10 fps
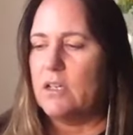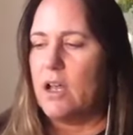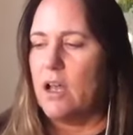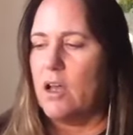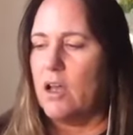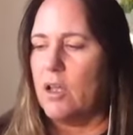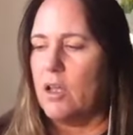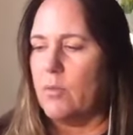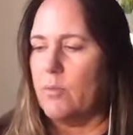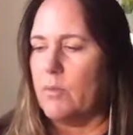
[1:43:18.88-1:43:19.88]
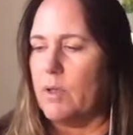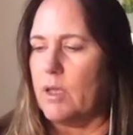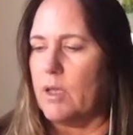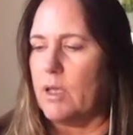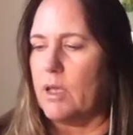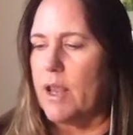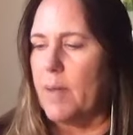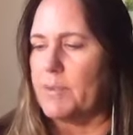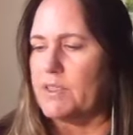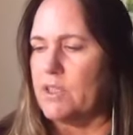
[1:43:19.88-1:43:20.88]
an
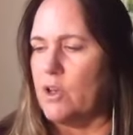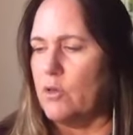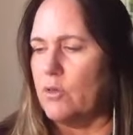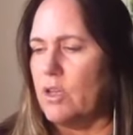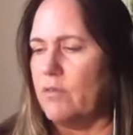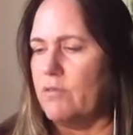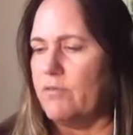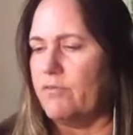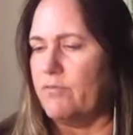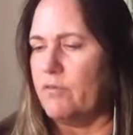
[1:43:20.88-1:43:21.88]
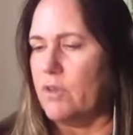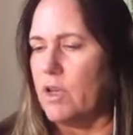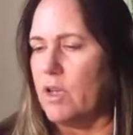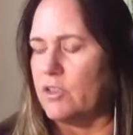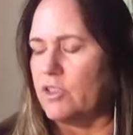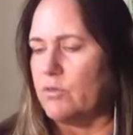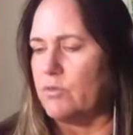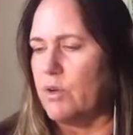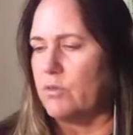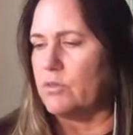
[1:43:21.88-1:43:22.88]
episode, and she
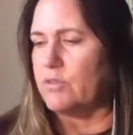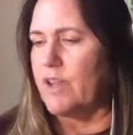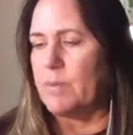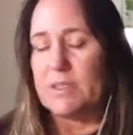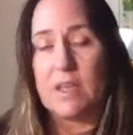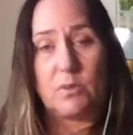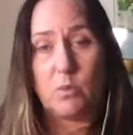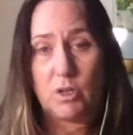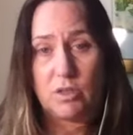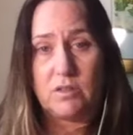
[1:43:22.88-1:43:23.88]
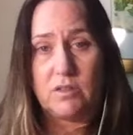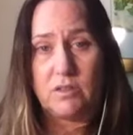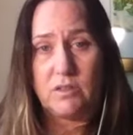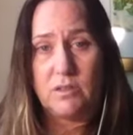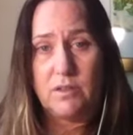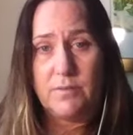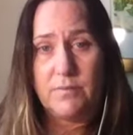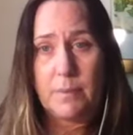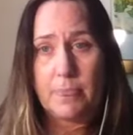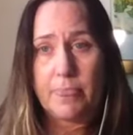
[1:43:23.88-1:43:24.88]
wrote Famous Last Words
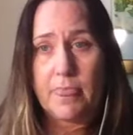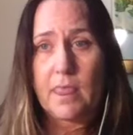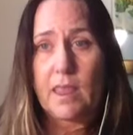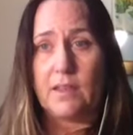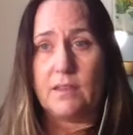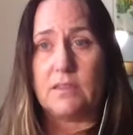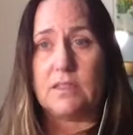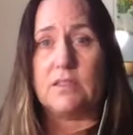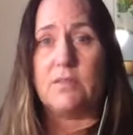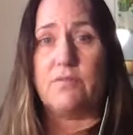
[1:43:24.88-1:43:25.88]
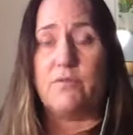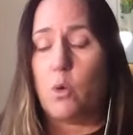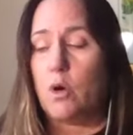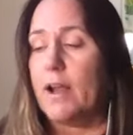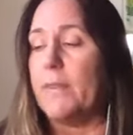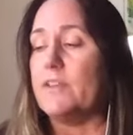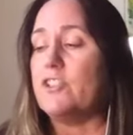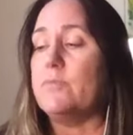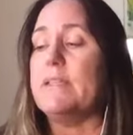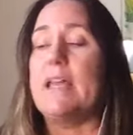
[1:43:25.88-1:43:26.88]
in season 4. And then
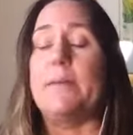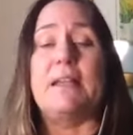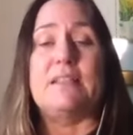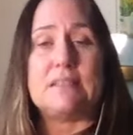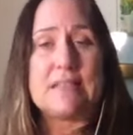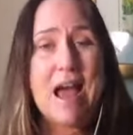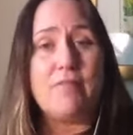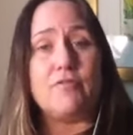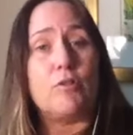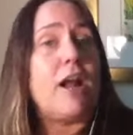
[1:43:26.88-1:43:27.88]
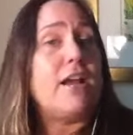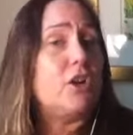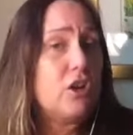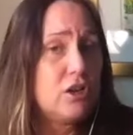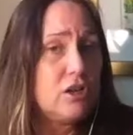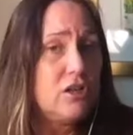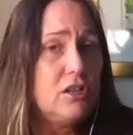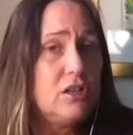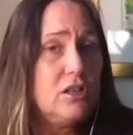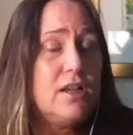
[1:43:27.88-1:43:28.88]
she became a staff writer
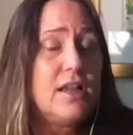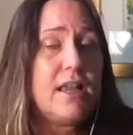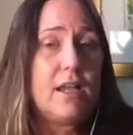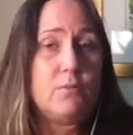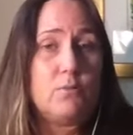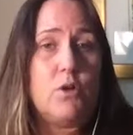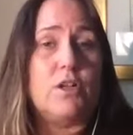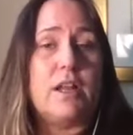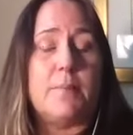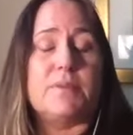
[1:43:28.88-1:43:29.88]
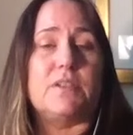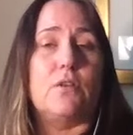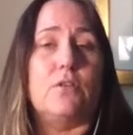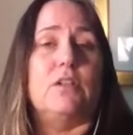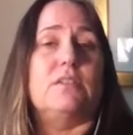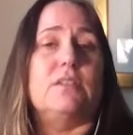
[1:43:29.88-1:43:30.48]
and wrote an episode in